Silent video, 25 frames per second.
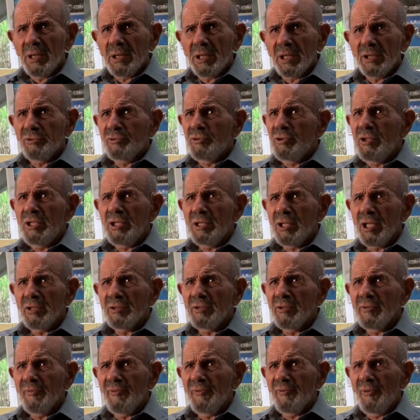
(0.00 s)
The tree
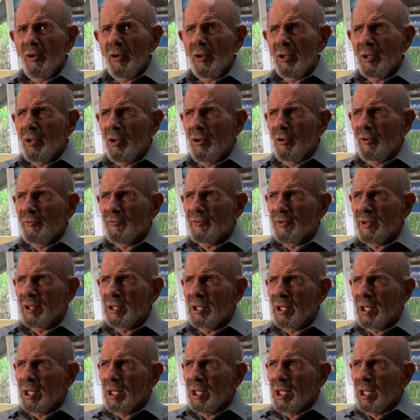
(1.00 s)
doesn't fall
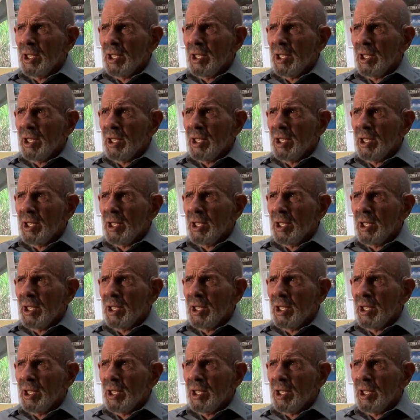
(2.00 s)
over